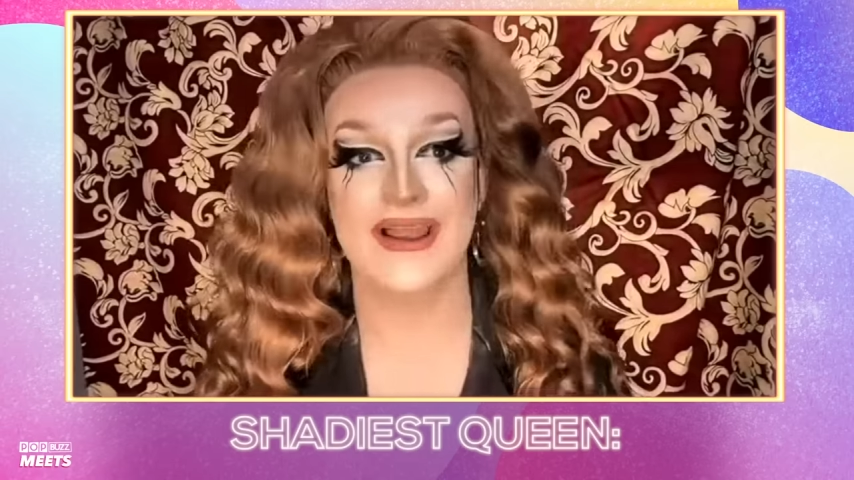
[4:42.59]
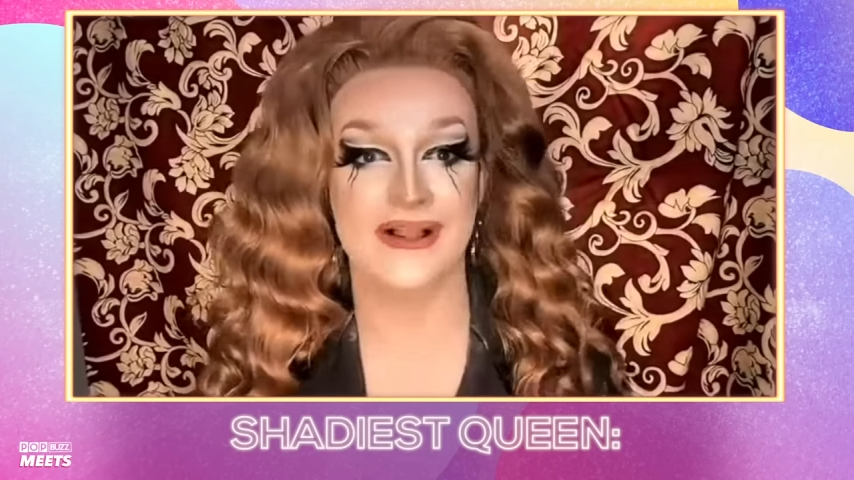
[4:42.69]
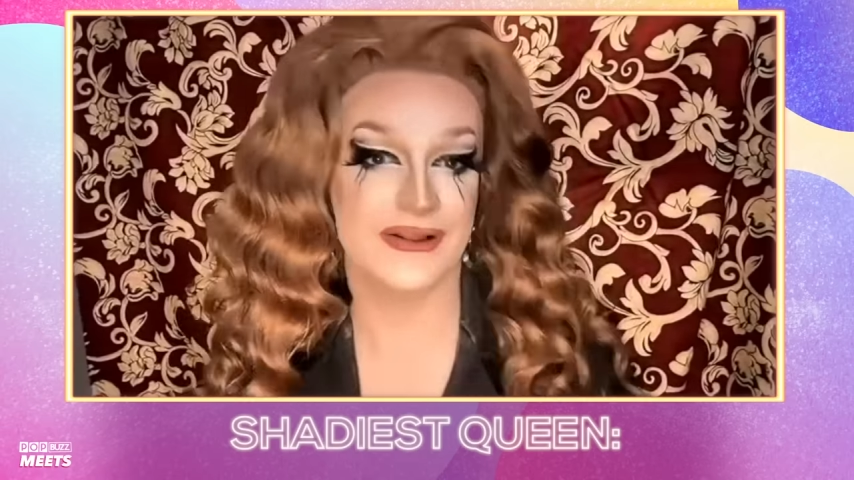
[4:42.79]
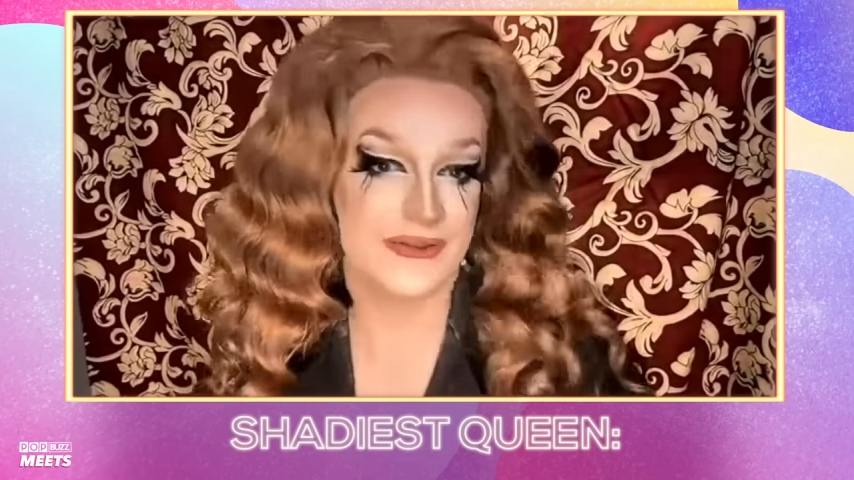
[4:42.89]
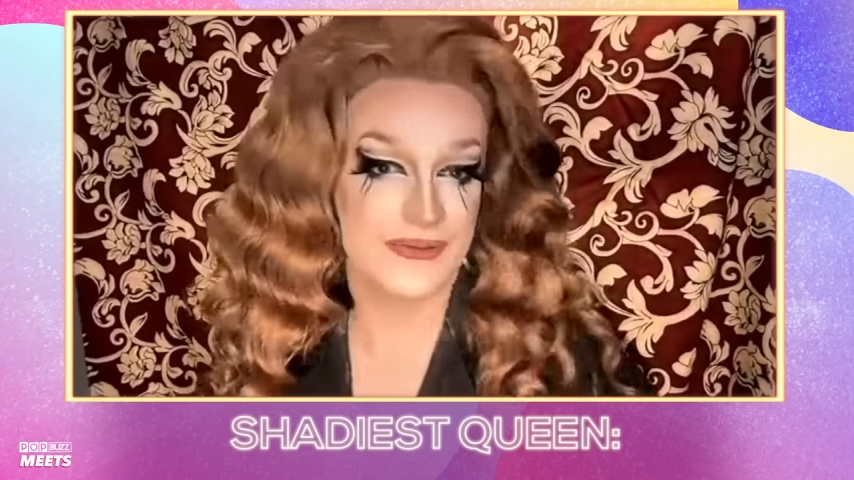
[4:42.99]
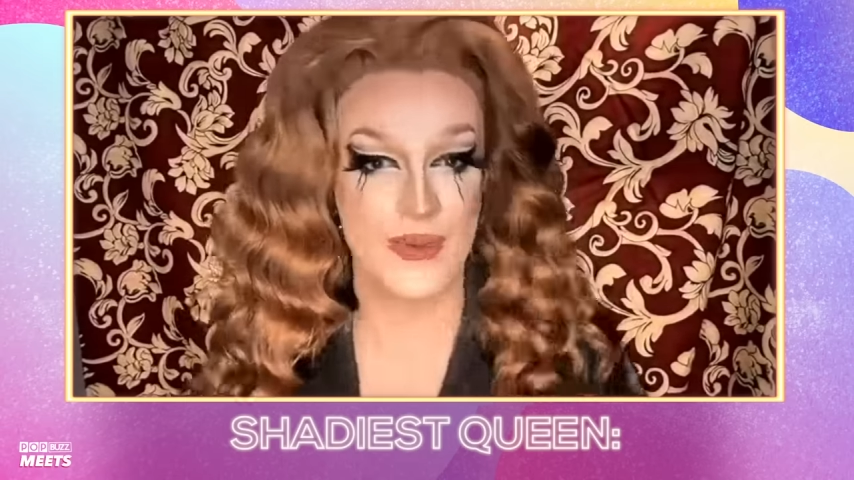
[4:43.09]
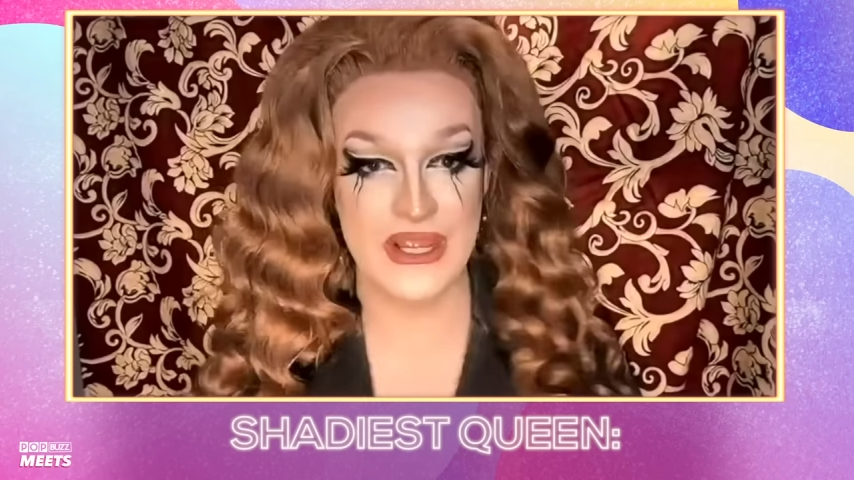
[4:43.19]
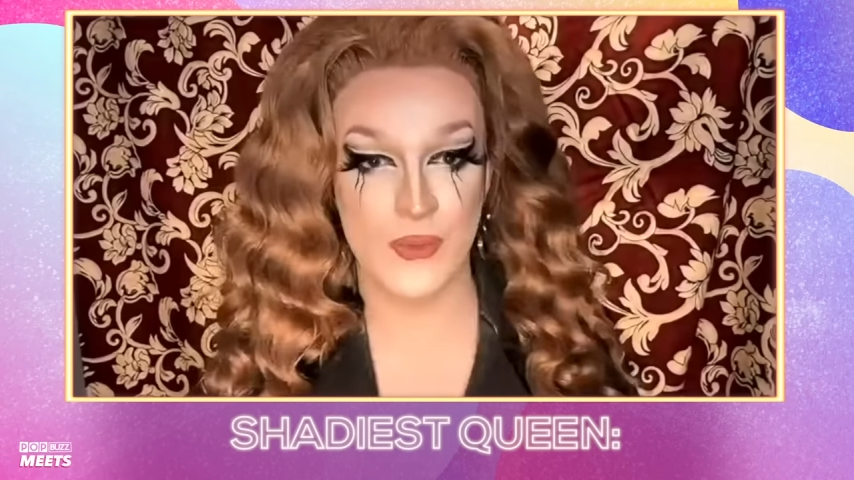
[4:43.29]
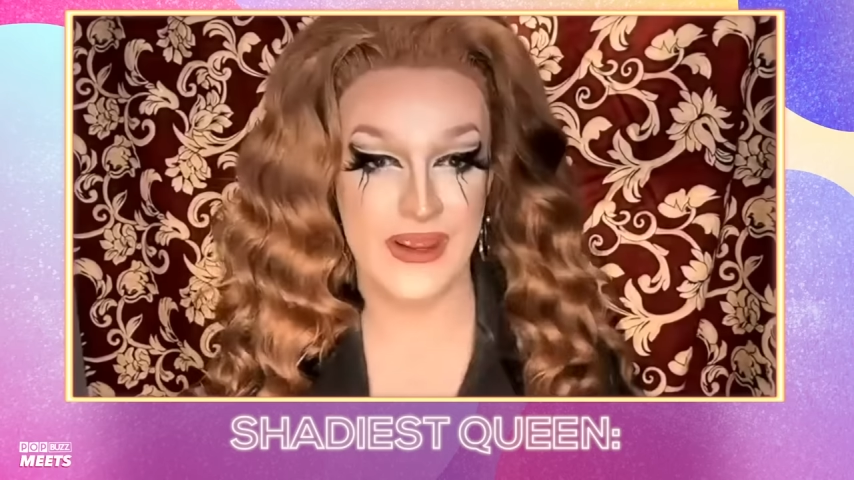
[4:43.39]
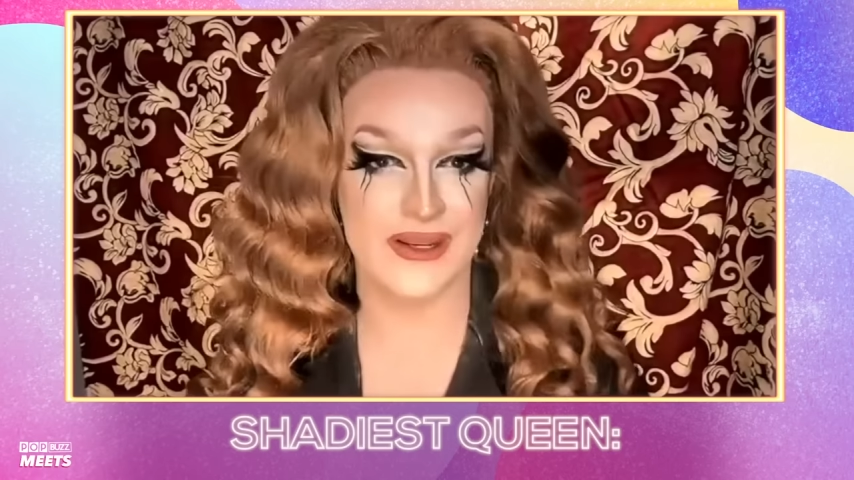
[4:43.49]
a little
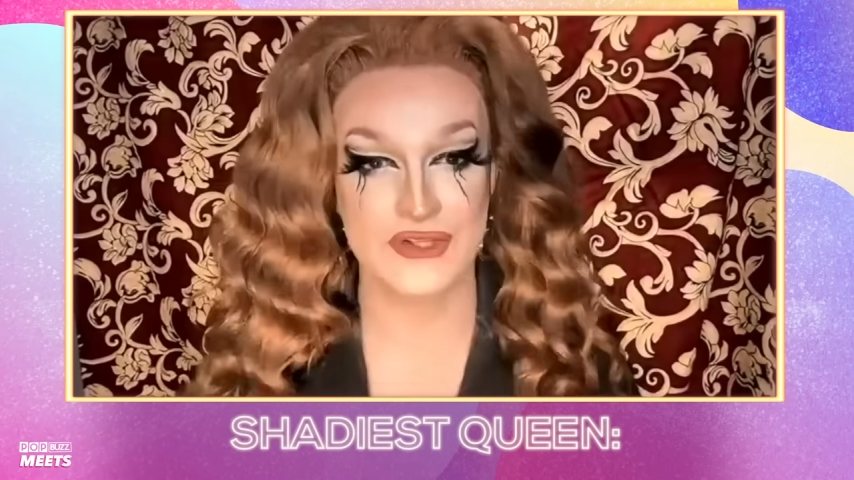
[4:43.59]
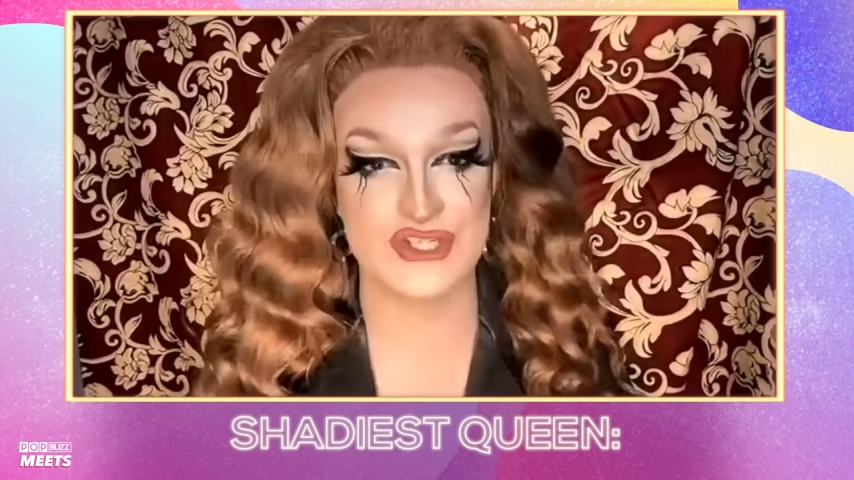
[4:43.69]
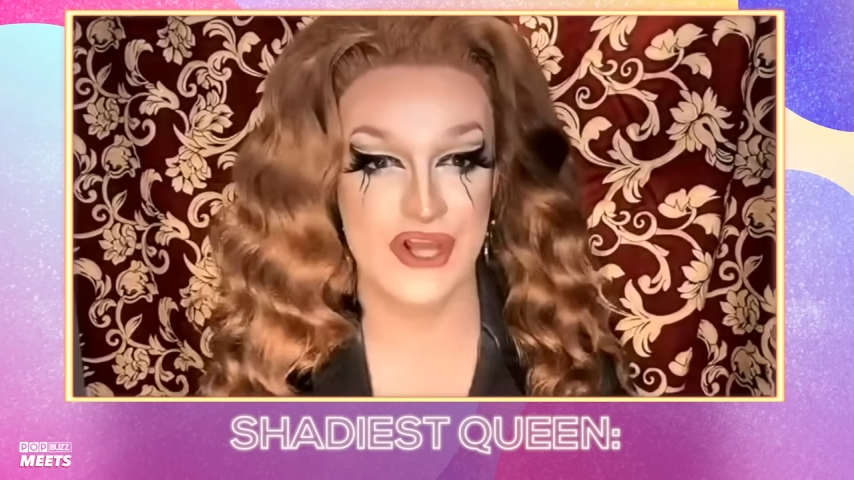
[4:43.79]
wink, wink, nudge,